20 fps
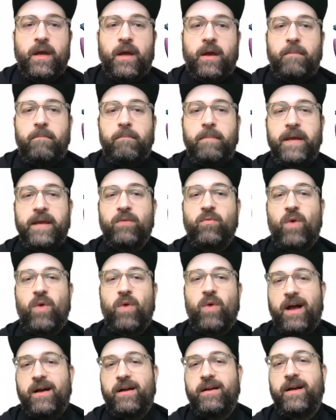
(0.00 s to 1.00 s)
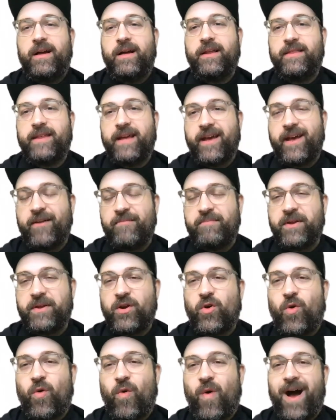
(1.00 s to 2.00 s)
Meanwhile, they have been
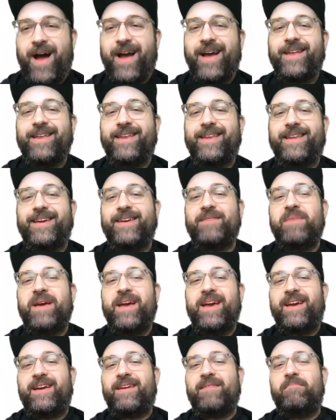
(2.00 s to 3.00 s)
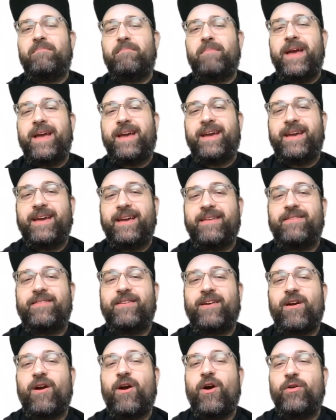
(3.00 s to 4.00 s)
quietly making
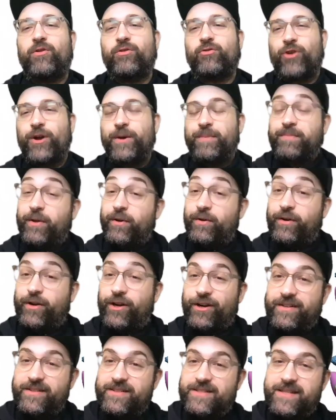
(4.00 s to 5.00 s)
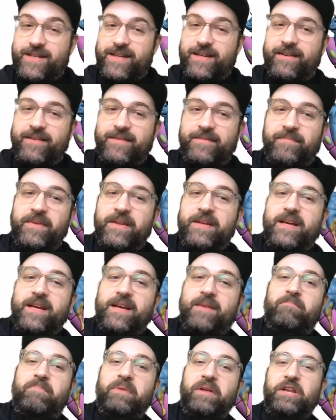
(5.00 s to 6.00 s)
their own cryptocurrency,
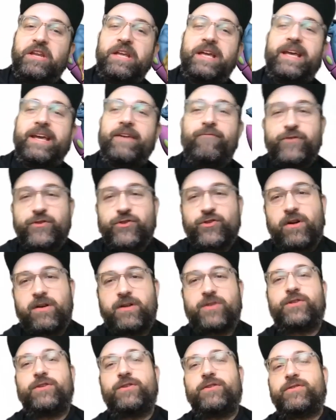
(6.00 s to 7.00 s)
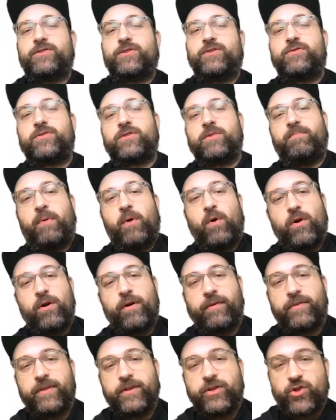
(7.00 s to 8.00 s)
building infrastructure to
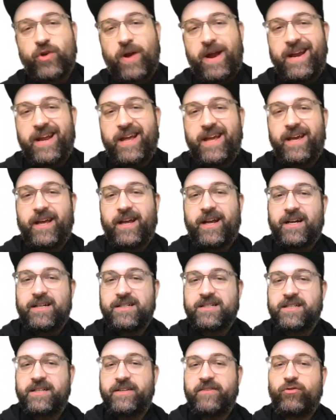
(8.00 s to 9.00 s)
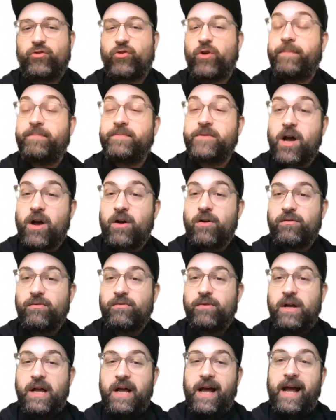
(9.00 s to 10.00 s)
support the trading and custody of crypto,
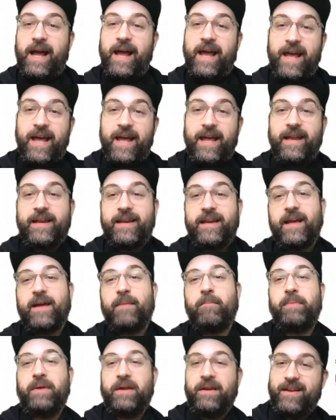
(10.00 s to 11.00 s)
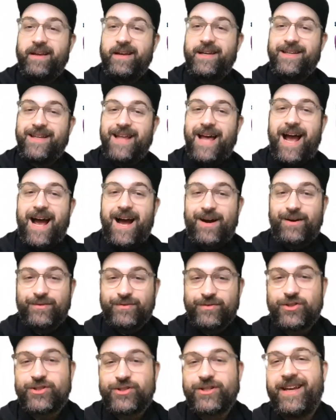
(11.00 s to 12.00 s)
and building a
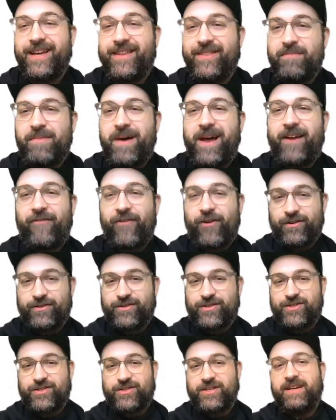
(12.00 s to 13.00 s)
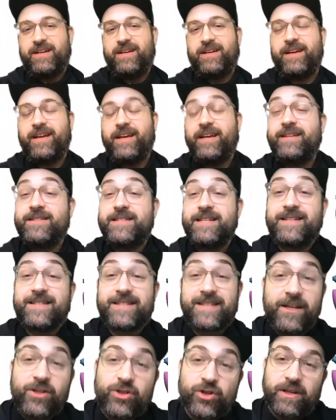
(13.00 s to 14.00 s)
lounge in the metaverse, in
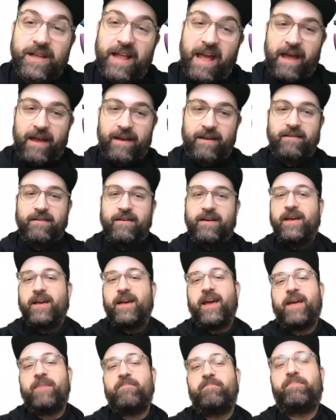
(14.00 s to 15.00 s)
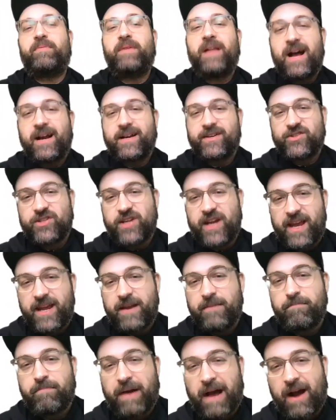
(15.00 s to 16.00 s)
Decentraland, a
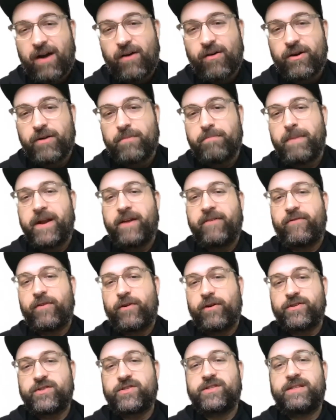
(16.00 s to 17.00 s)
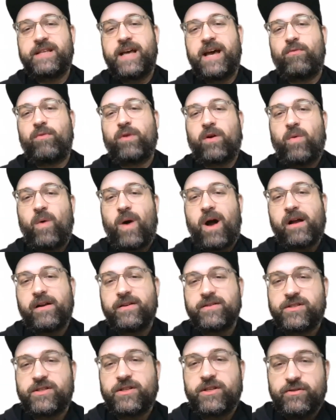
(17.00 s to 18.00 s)
blockchain-powered metaverse that
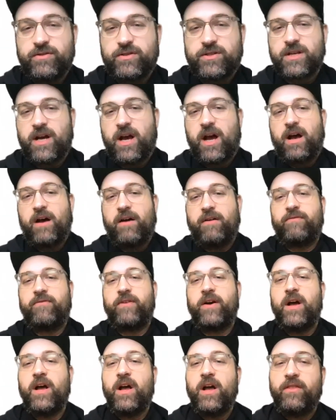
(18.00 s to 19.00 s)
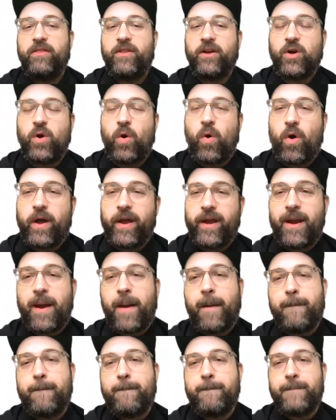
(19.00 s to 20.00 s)
requires the use of the coin
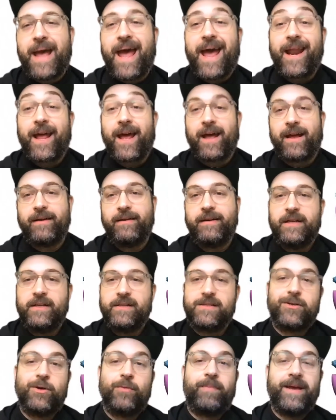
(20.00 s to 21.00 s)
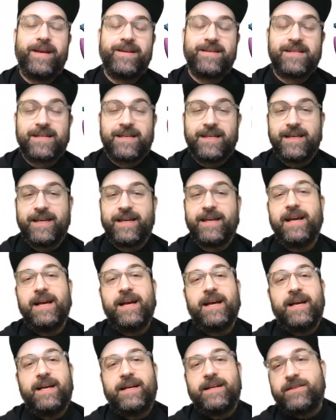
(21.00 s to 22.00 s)
Mana. So basically,
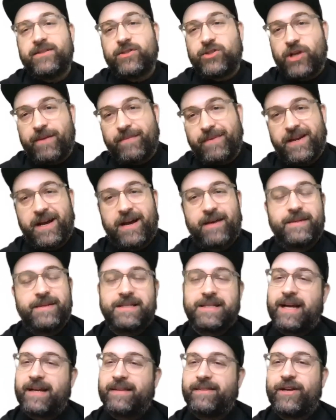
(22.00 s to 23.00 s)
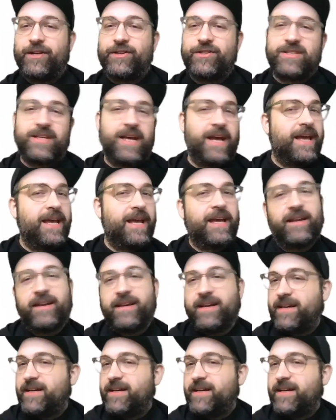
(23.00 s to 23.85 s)
Jamie Dimon's out there saying,